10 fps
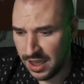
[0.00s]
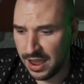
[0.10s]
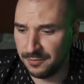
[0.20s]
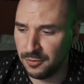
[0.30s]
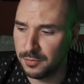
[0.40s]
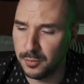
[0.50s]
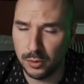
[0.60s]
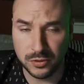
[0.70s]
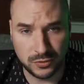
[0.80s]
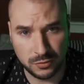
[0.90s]
and for a
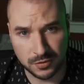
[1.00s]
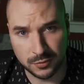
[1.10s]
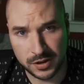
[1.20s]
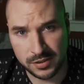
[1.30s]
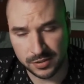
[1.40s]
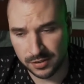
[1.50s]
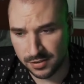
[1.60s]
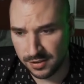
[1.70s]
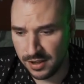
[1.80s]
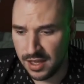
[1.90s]
multitude of
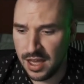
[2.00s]
reasons.